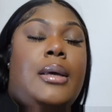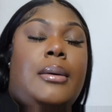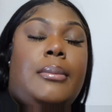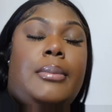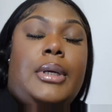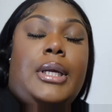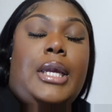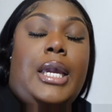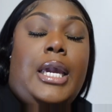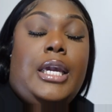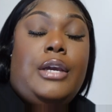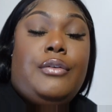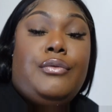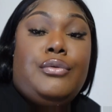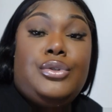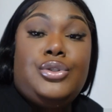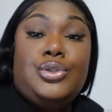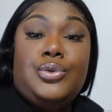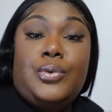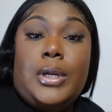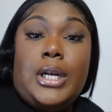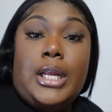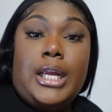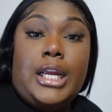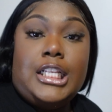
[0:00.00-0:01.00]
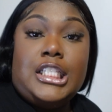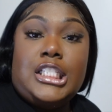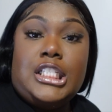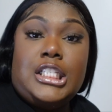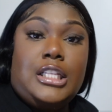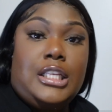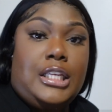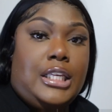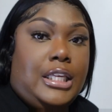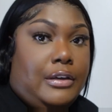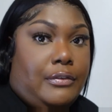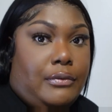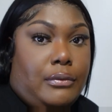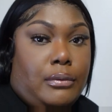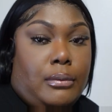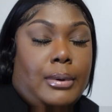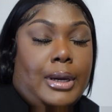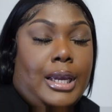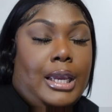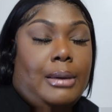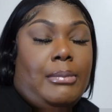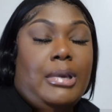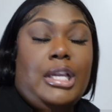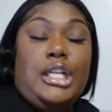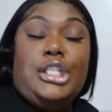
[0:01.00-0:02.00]
but yeah if you do want to enter the
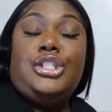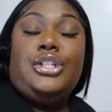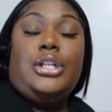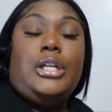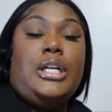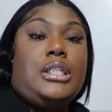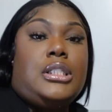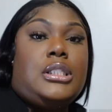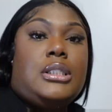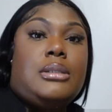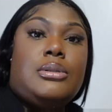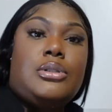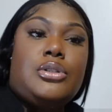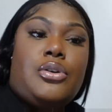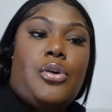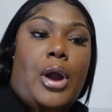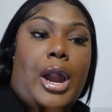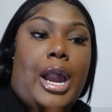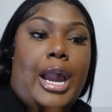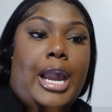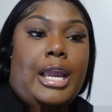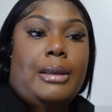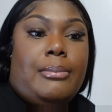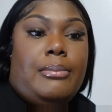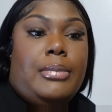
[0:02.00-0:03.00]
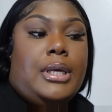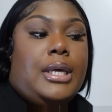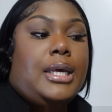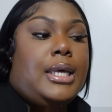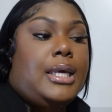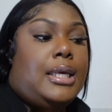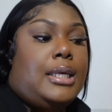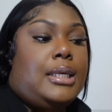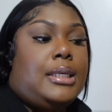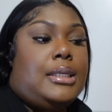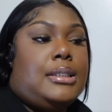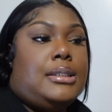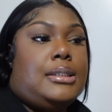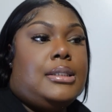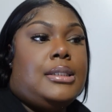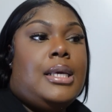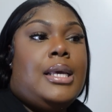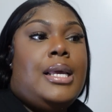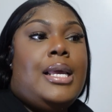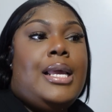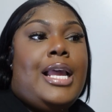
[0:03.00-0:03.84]
giveaway make sure you're subscribed because